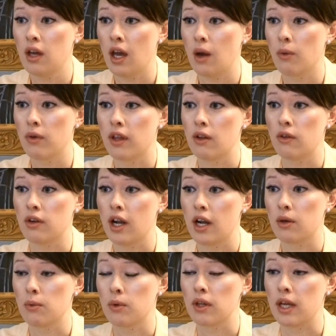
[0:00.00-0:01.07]
and where they learn how
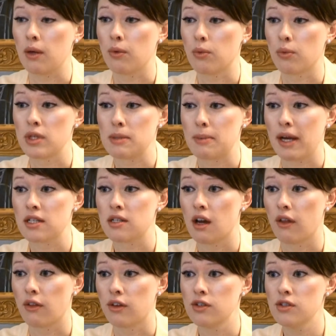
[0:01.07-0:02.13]
to relate with respect to
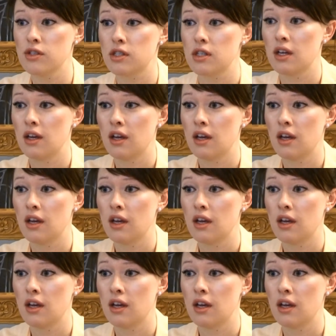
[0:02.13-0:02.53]
others.